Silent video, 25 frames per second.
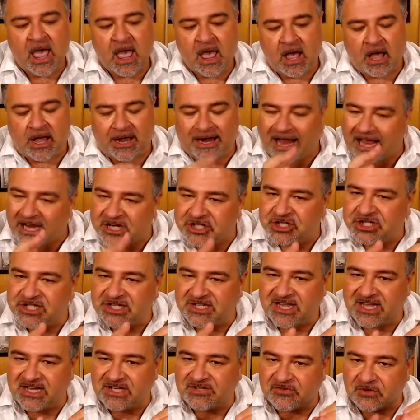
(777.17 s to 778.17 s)
It actually
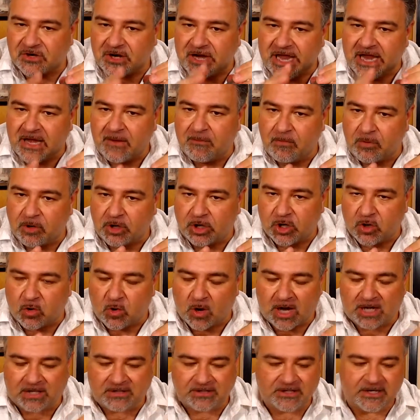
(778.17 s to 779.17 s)
stands for input
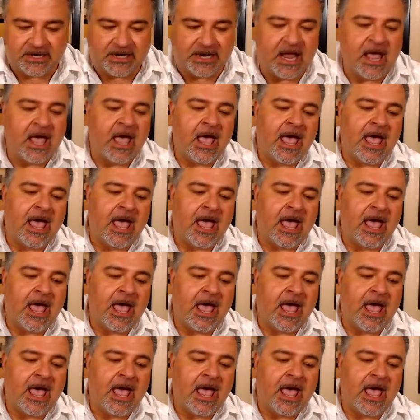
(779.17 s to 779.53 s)
quality.